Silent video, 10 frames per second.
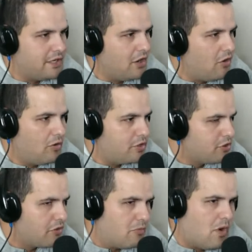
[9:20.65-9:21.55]
You know, you
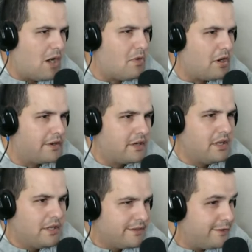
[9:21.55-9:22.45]
go to Walmart,
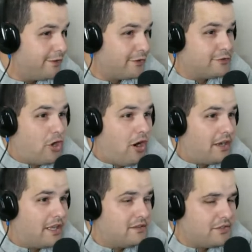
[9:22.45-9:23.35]
do you go to
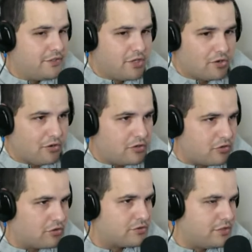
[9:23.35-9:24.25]
Target? Do you go to a
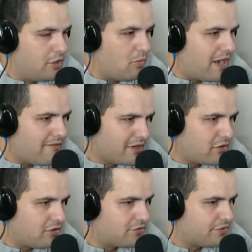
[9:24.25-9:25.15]
grocery, you know, whatever
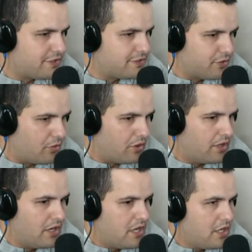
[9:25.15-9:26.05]
grocery store
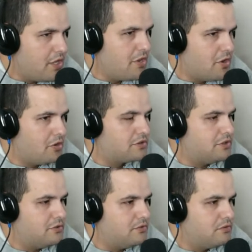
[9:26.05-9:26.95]
you go
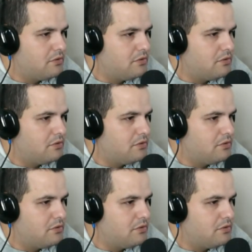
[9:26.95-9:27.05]
to?